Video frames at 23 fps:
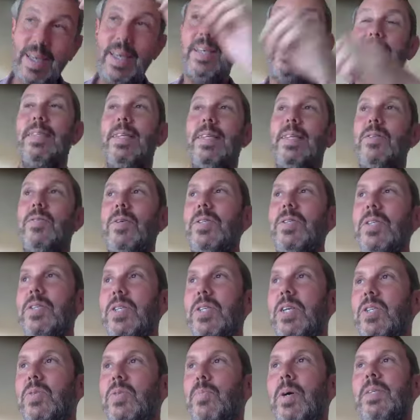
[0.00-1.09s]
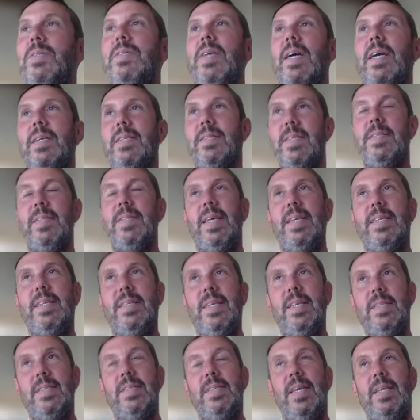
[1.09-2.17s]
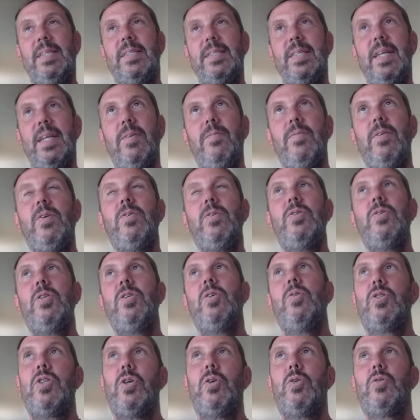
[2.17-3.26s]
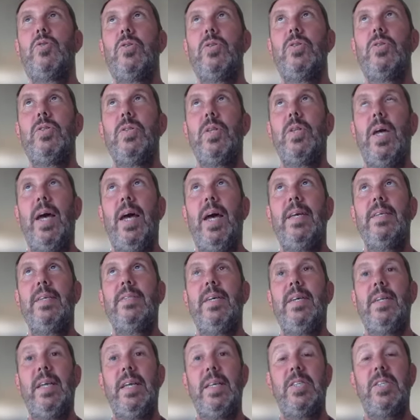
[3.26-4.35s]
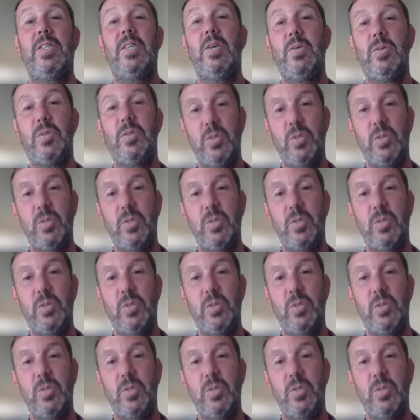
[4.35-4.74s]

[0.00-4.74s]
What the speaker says: is an interesting change of mindset, because, isn't it? It's instead of using your children as an excuse